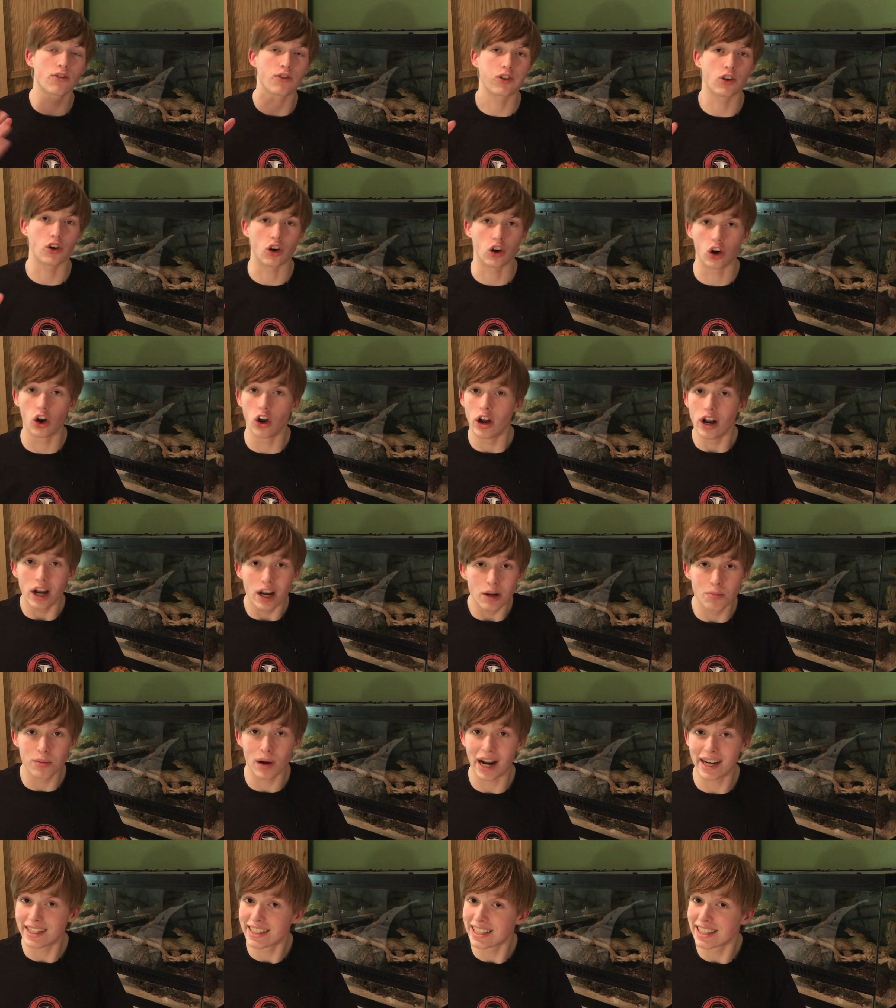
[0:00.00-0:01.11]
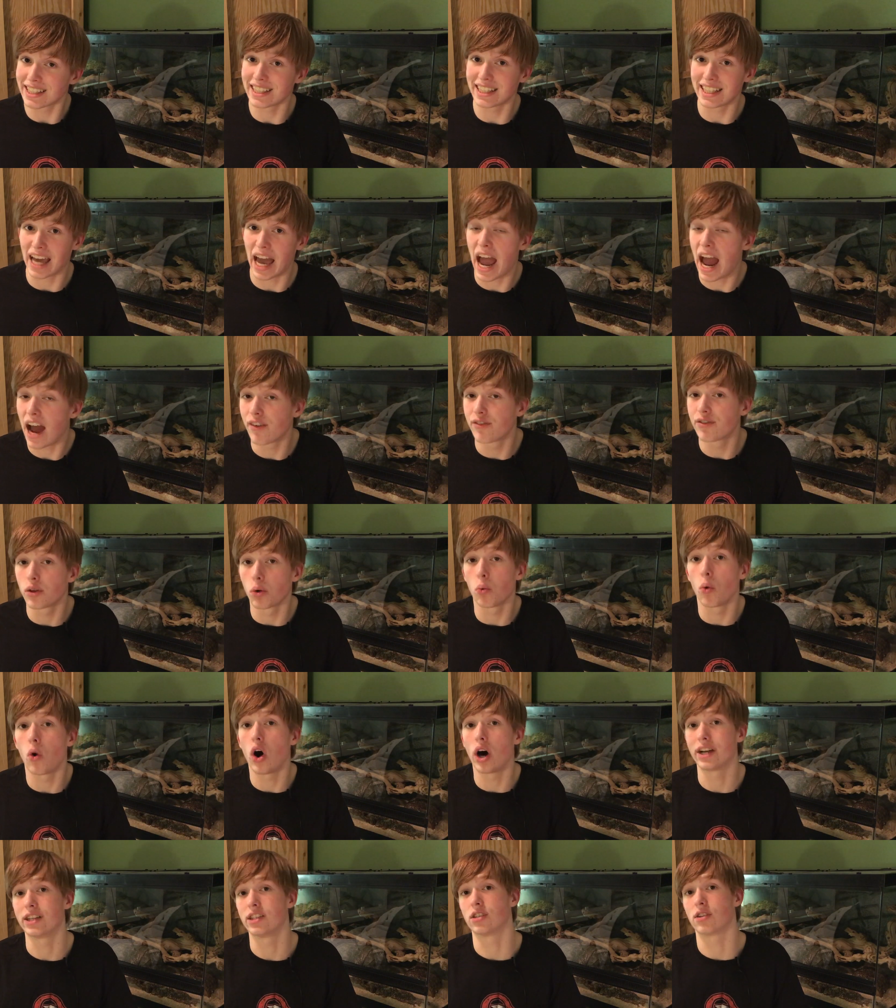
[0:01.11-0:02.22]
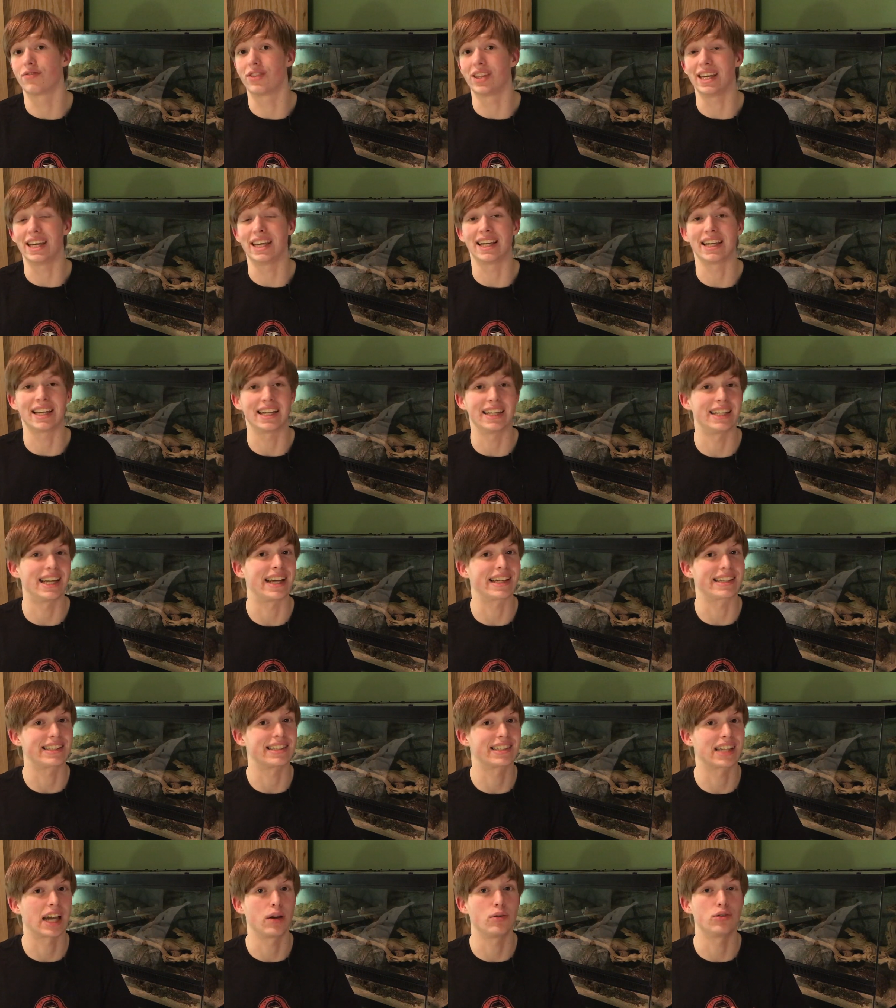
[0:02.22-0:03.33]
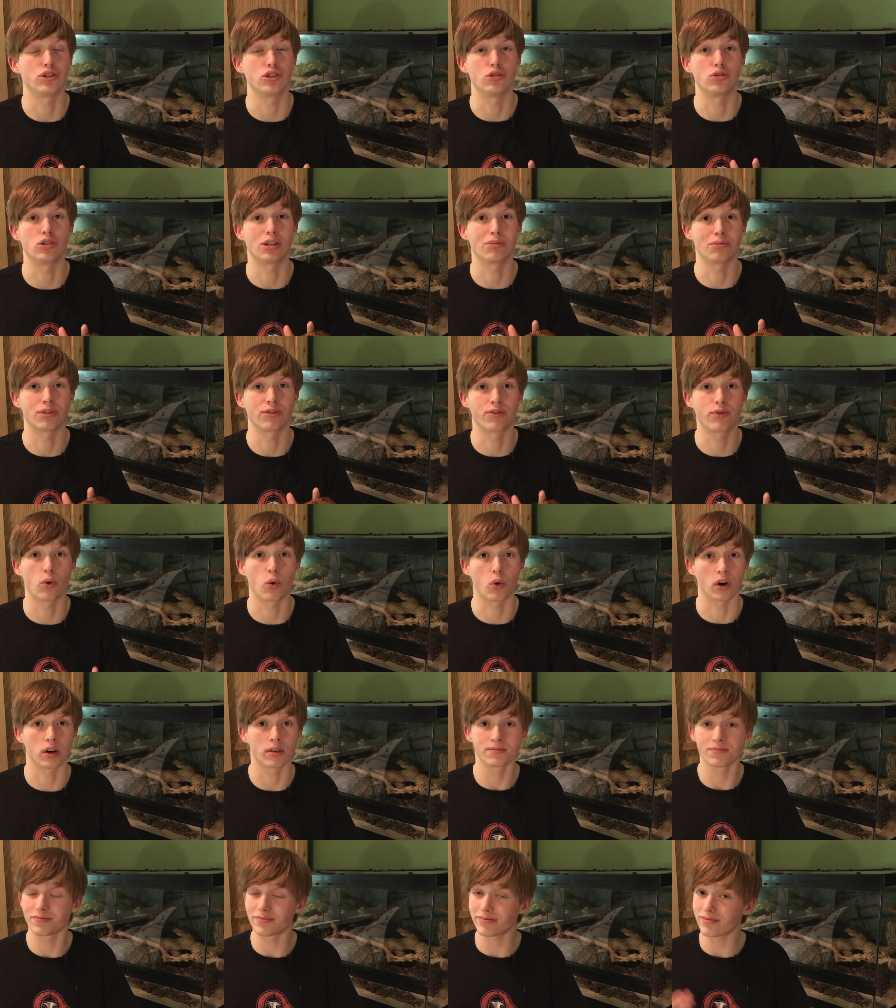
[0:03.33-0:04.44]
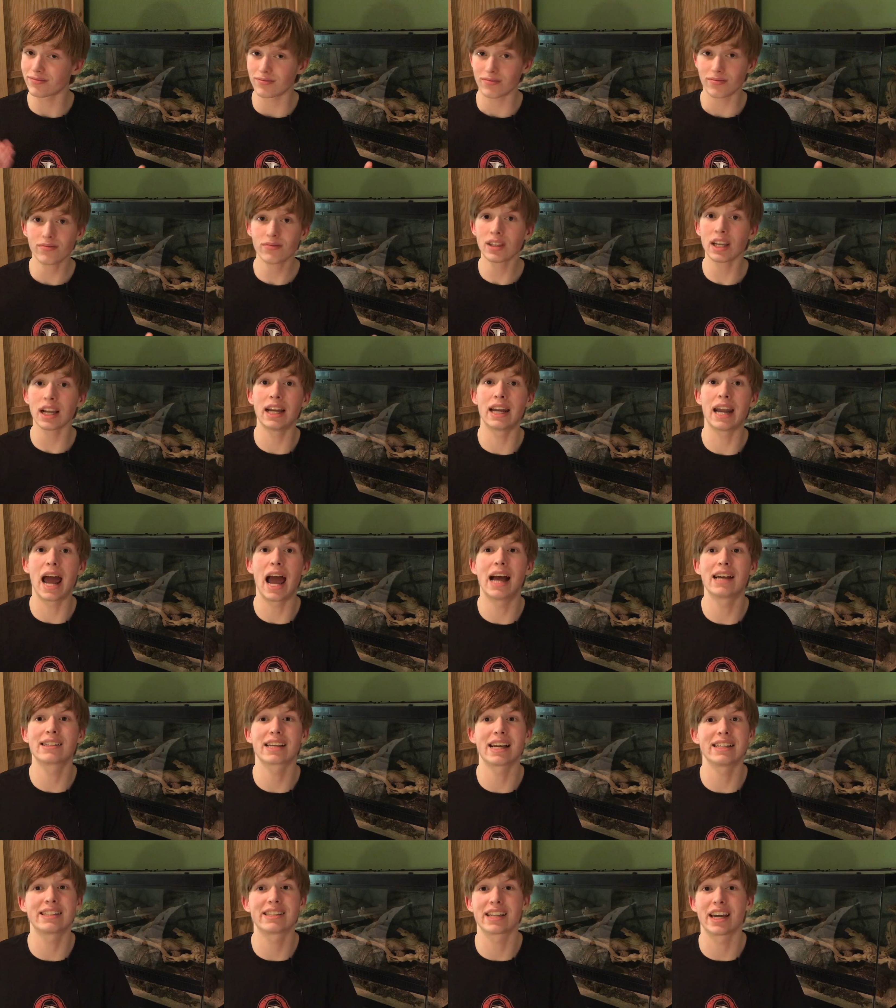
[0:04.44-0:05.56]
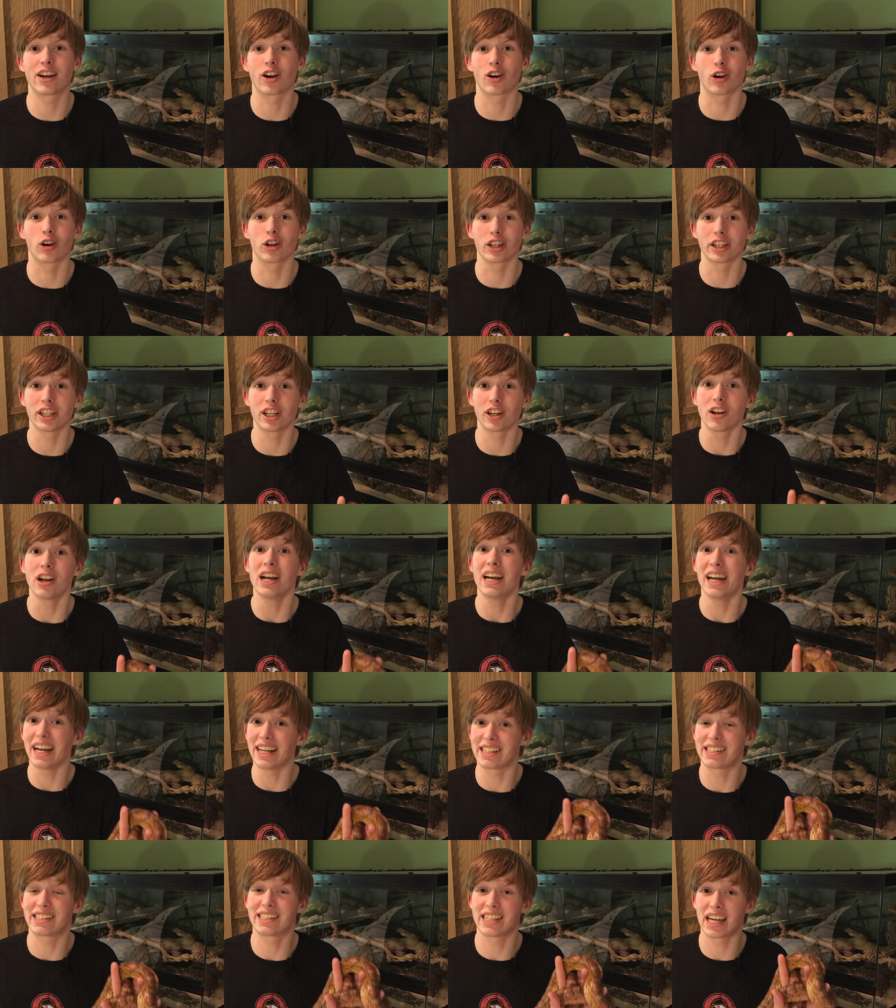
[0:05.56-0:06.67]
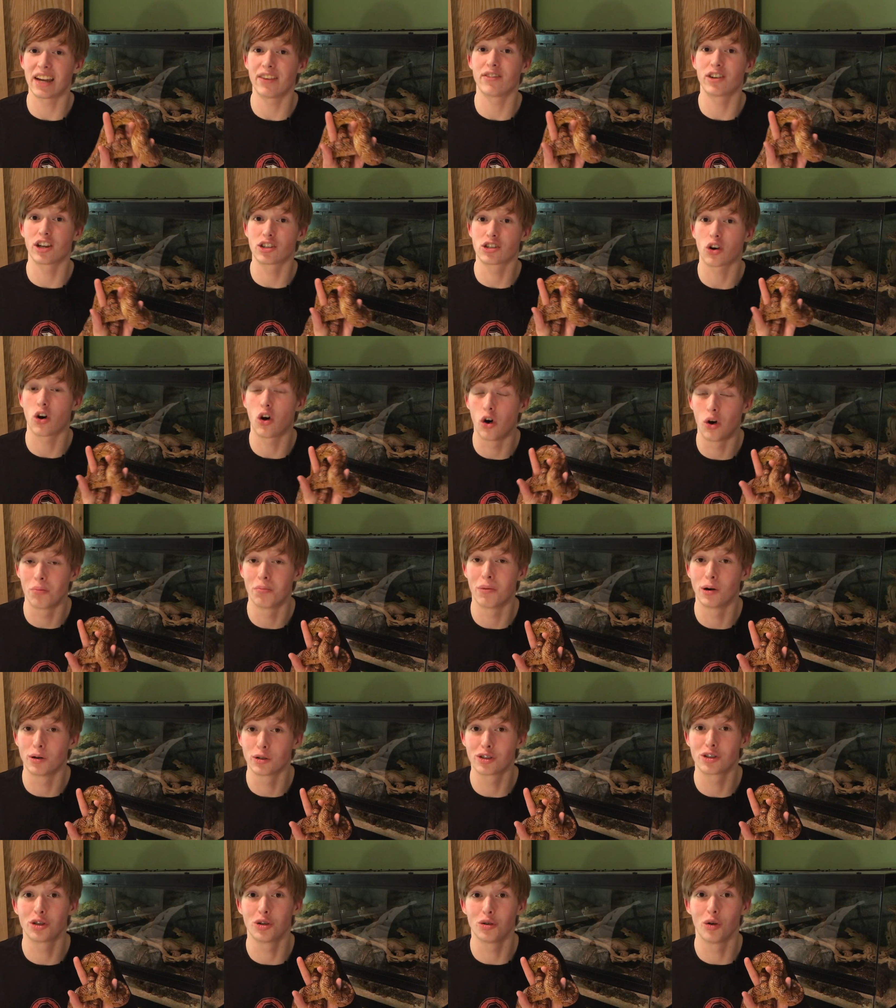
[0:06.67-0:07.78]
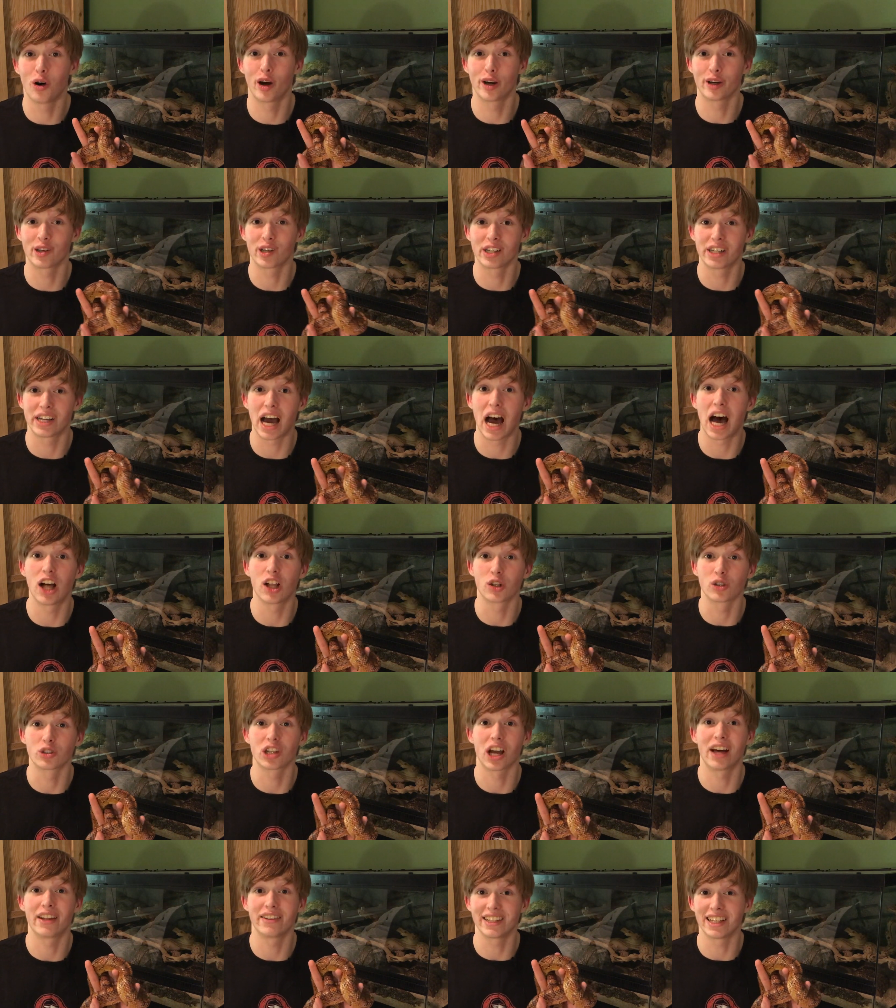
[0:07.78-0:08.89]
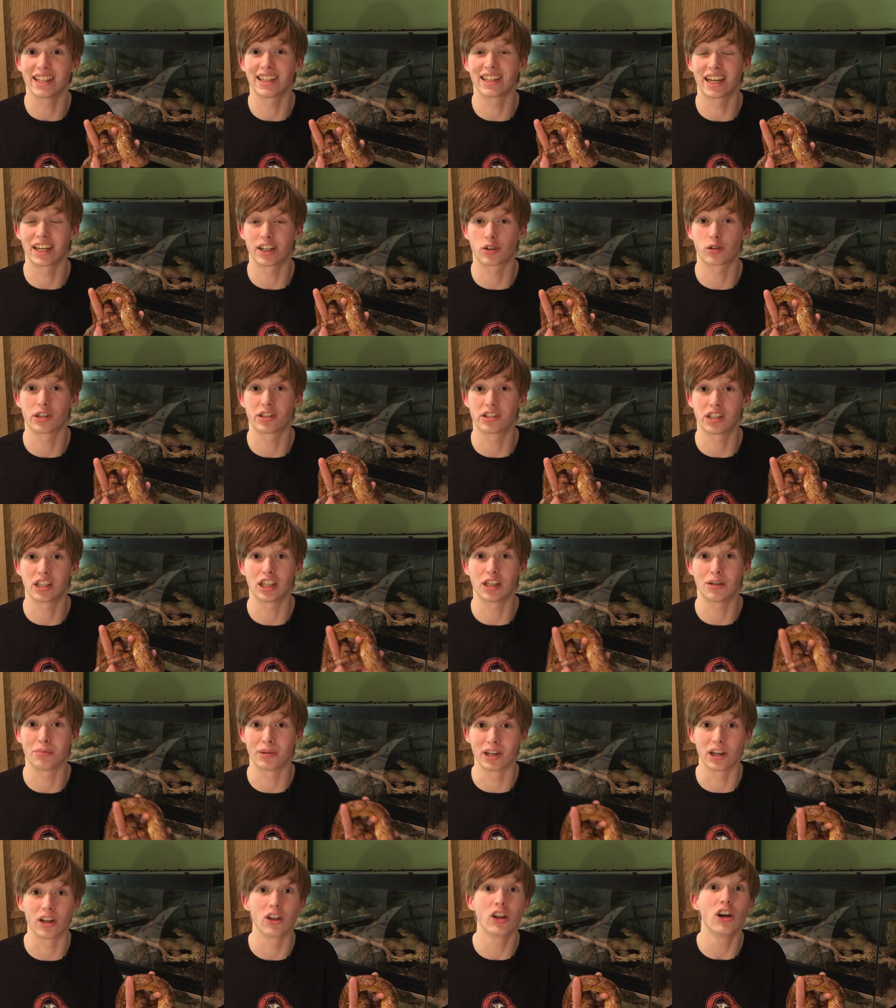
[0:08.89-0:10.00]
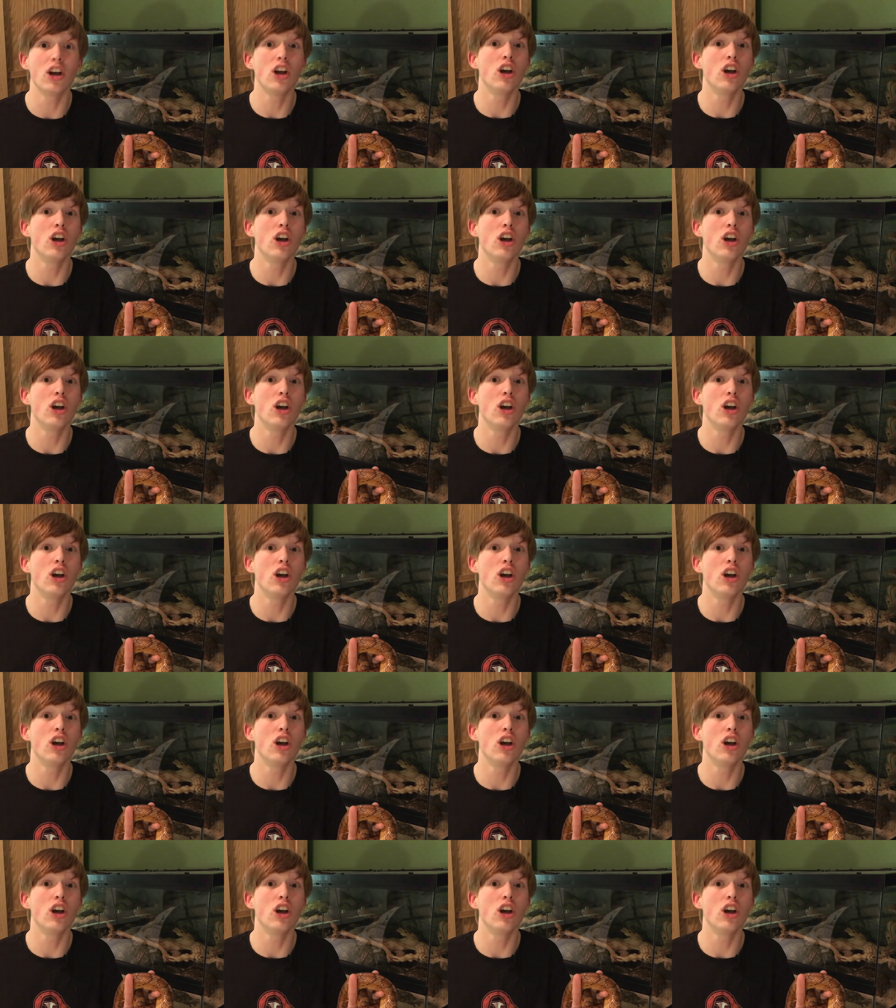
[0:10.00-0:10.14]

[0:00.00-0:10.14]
for practically half the wattage of the incandescents I was using before. And as I said earlier, it saved us almost $200 on the electricity bill.